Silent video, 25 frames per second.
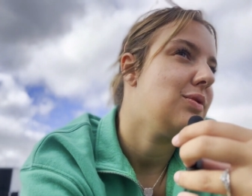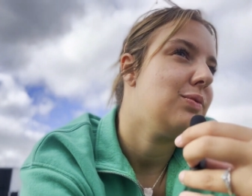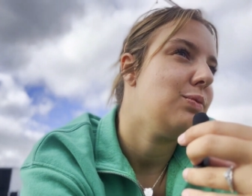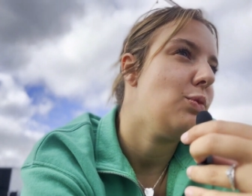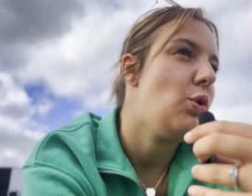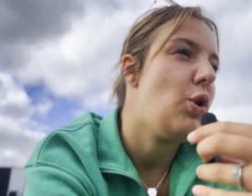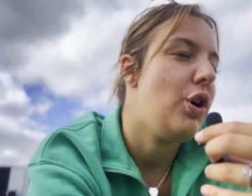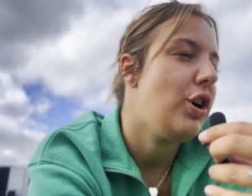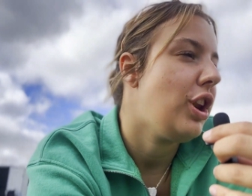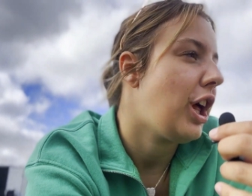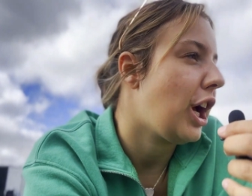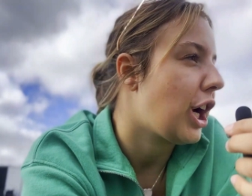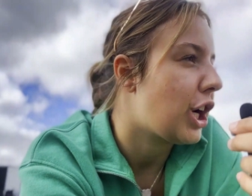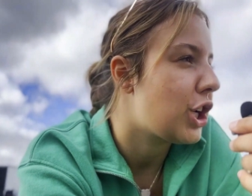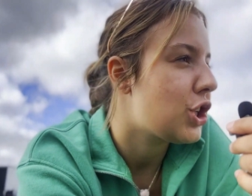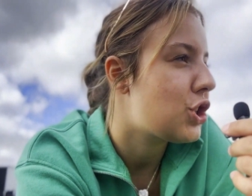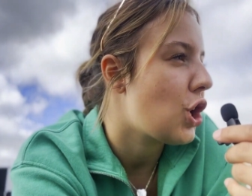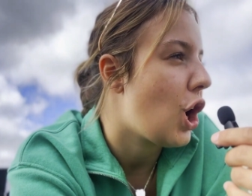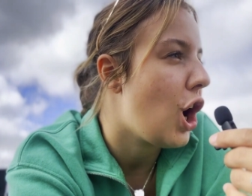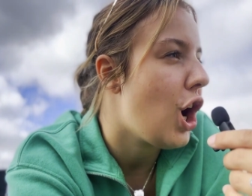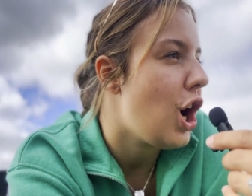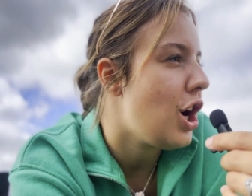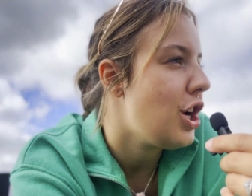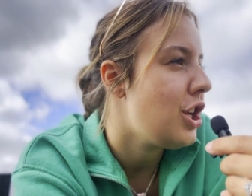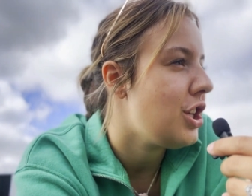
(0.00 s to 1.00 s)
What, like a
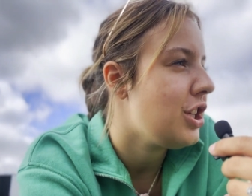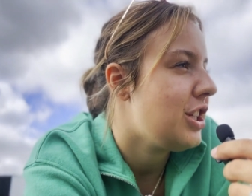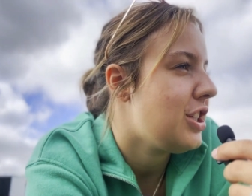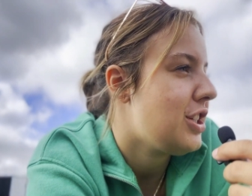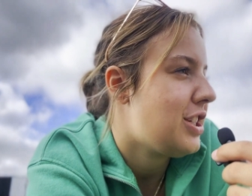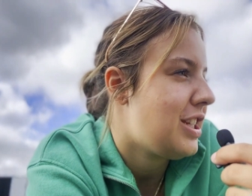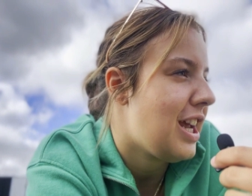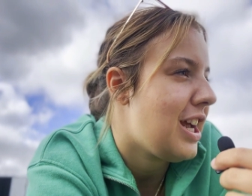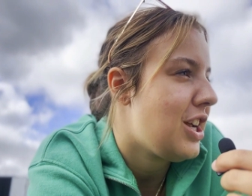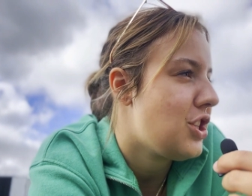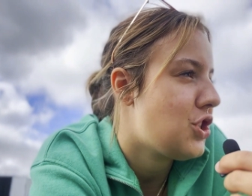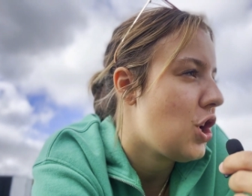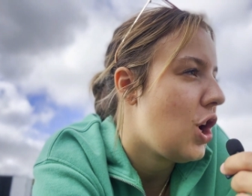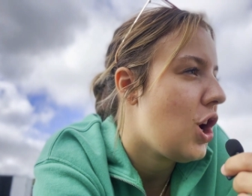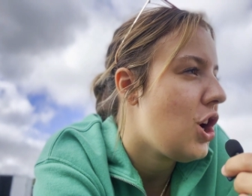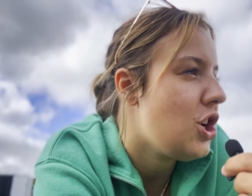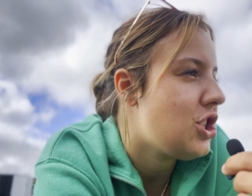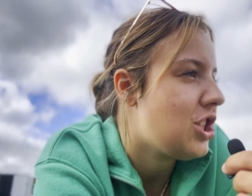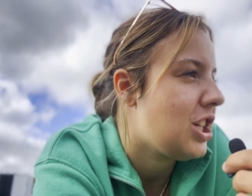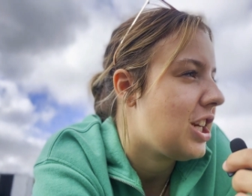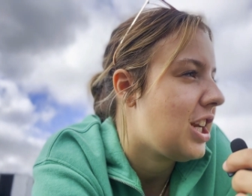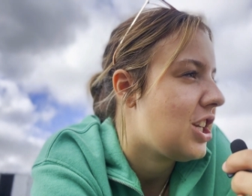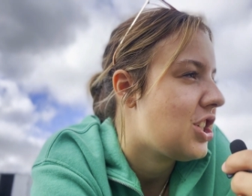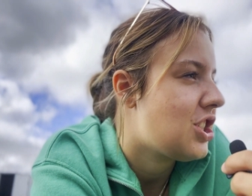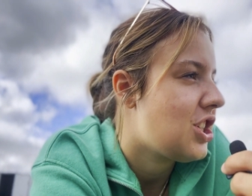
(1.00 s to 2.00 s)
charge? You say a
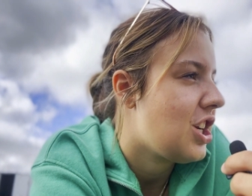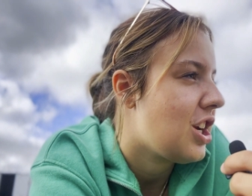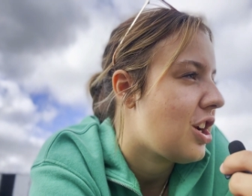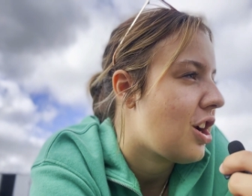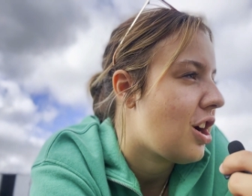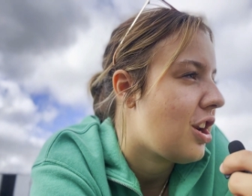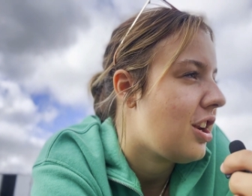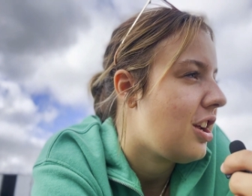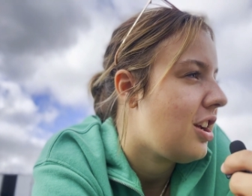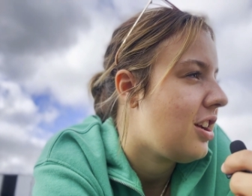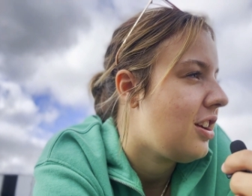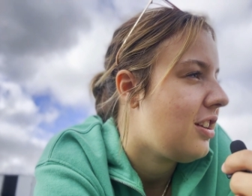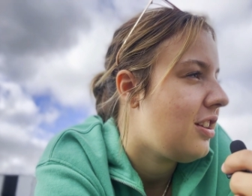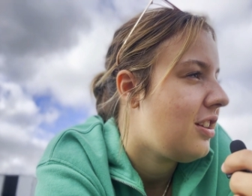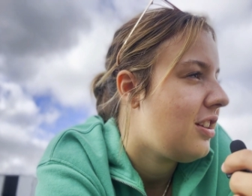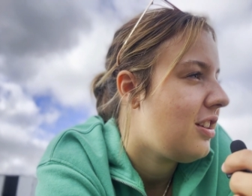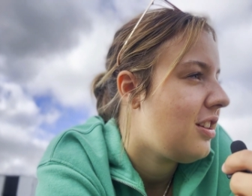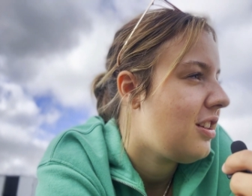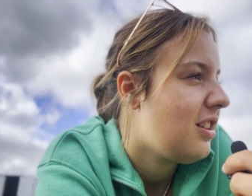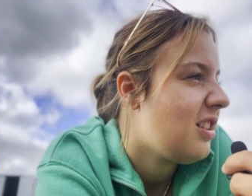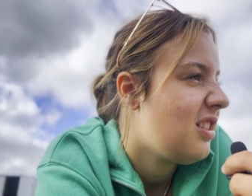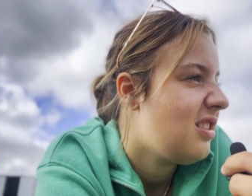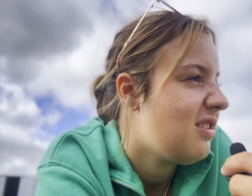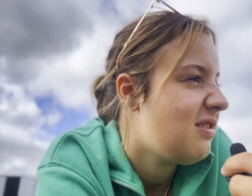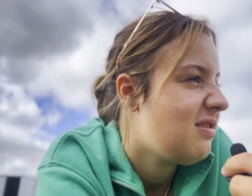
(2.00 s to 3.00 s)
charging issue, kind of
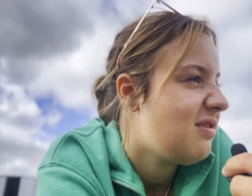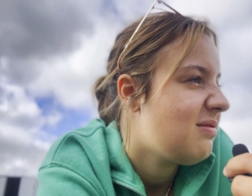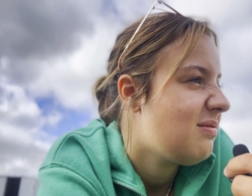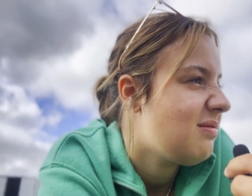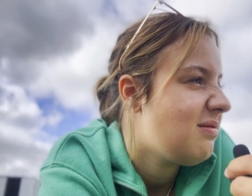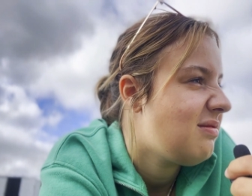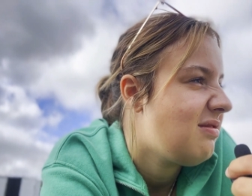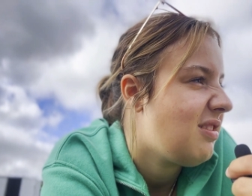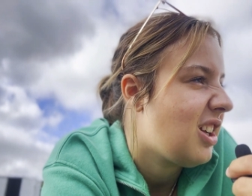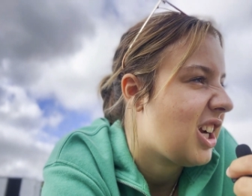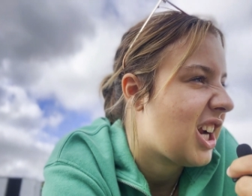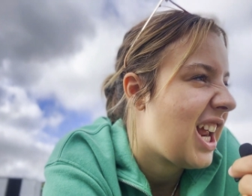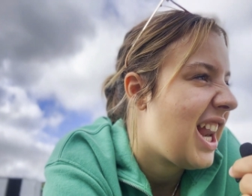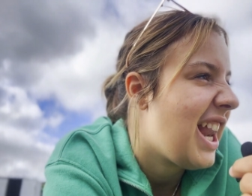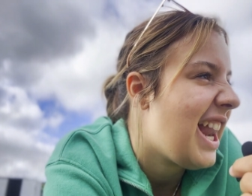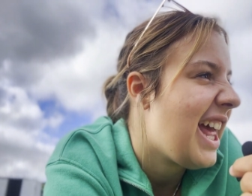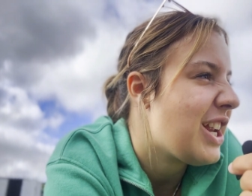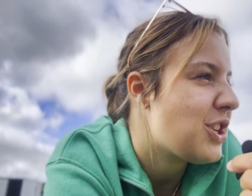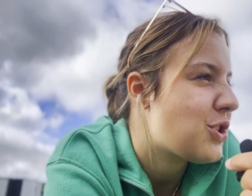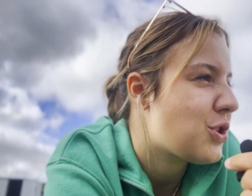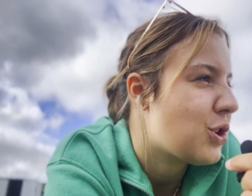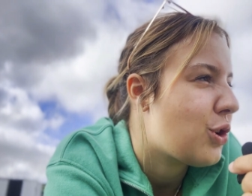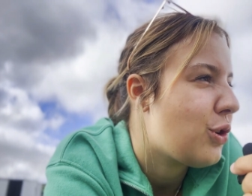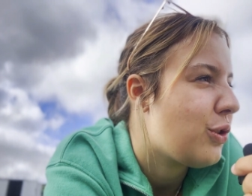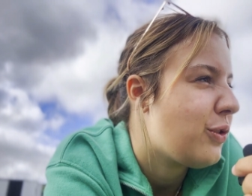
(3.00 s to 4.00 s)
like an
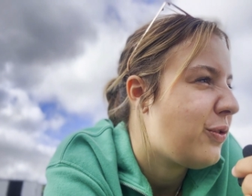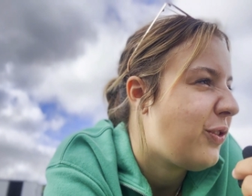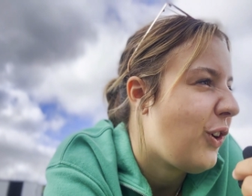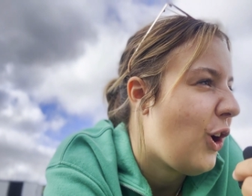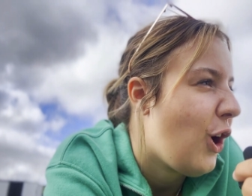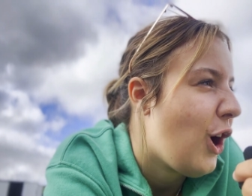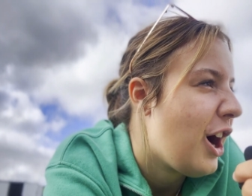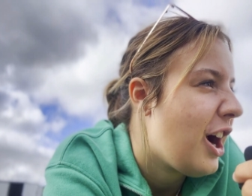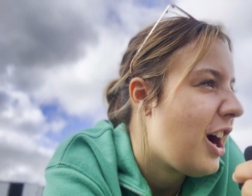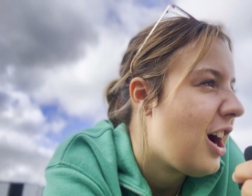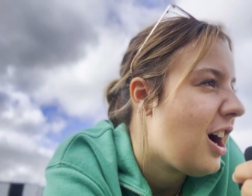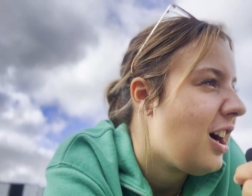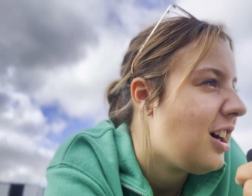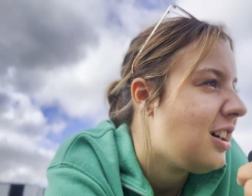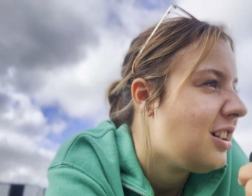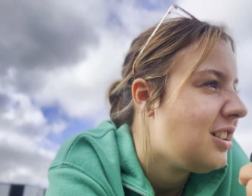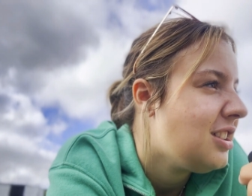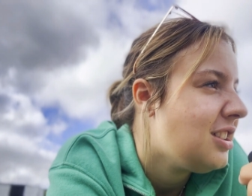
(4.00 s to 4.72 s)
electrical fire,